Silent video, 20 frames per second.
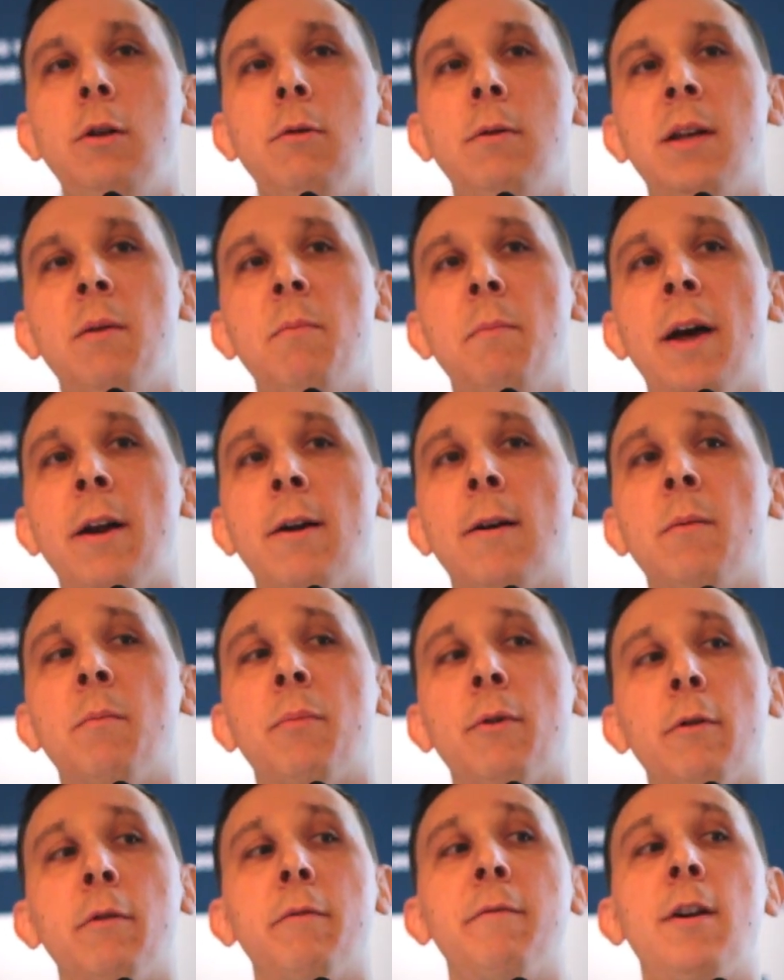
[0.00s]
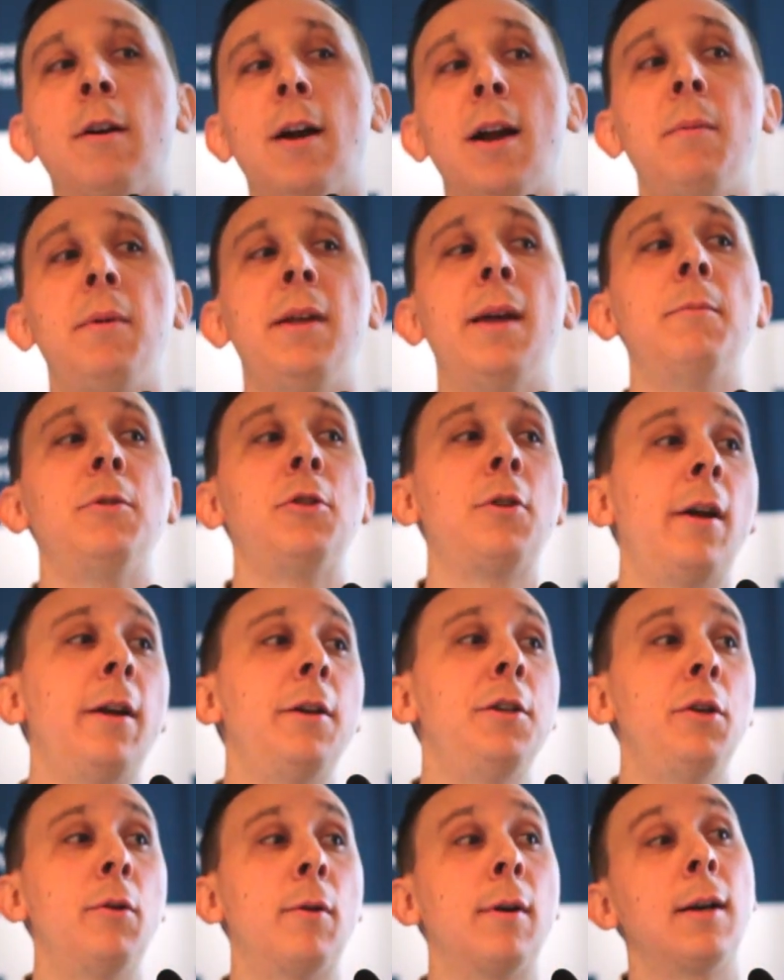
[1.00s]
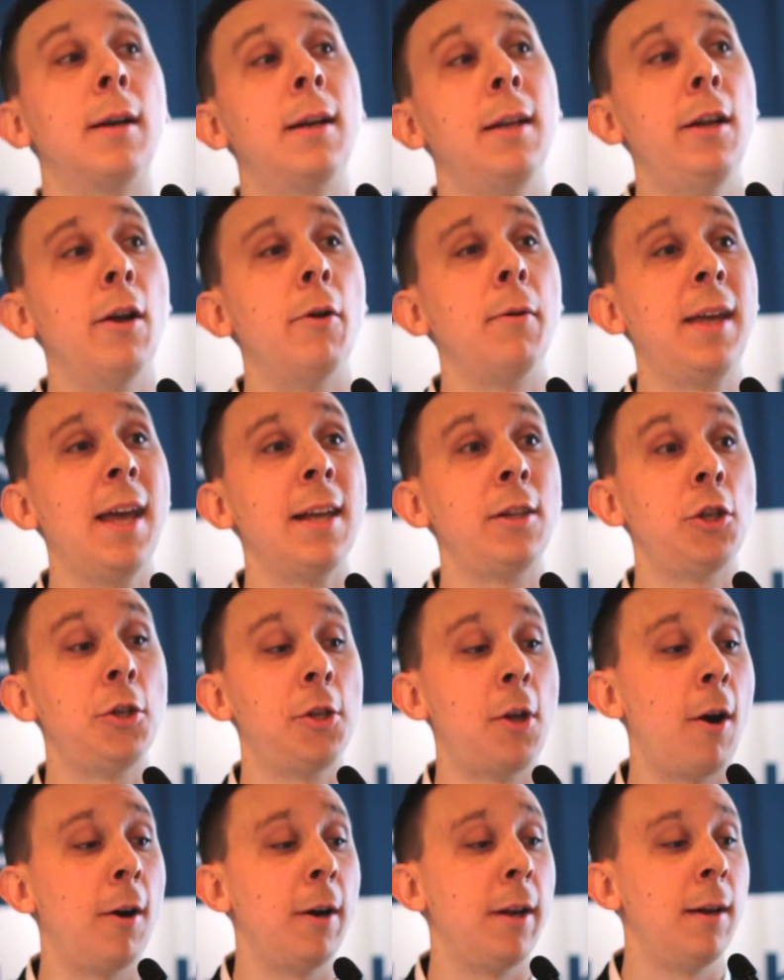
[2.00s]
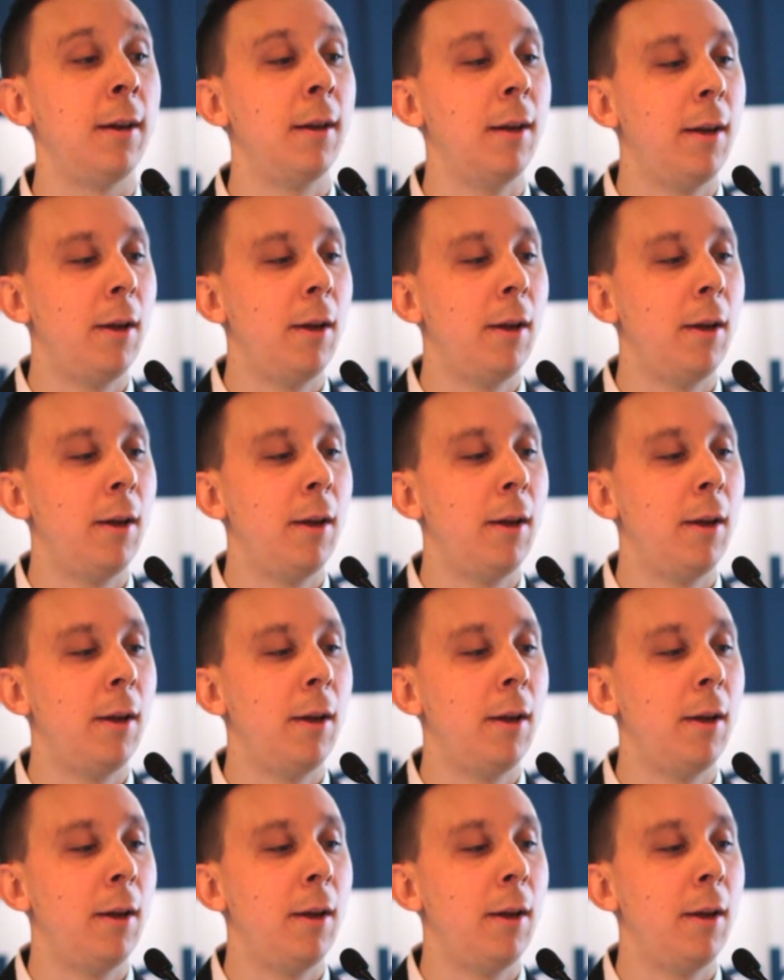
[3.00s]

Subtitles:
you can better improve your ABM strategy or, get started.